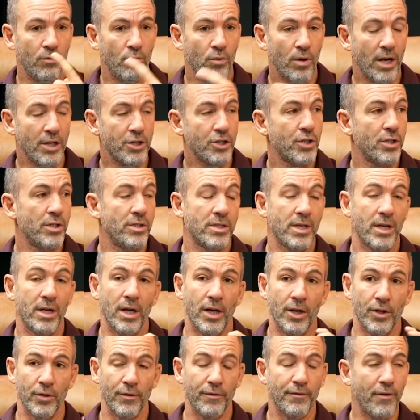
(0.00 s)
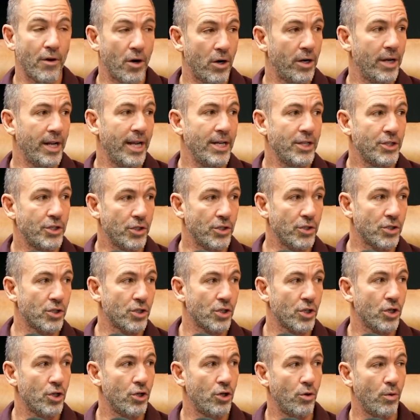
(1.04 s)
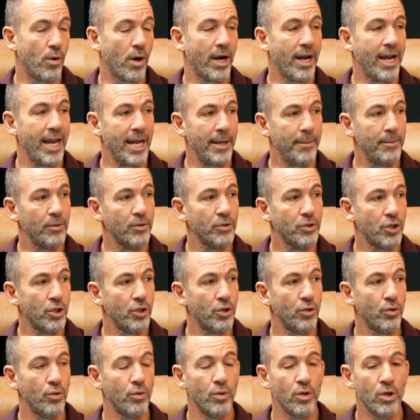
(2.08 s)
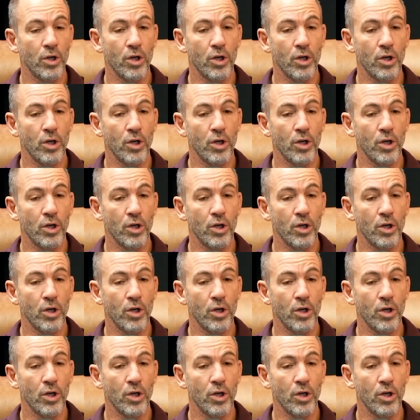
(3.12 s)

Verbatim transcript: Russians and other foreign agents who are able to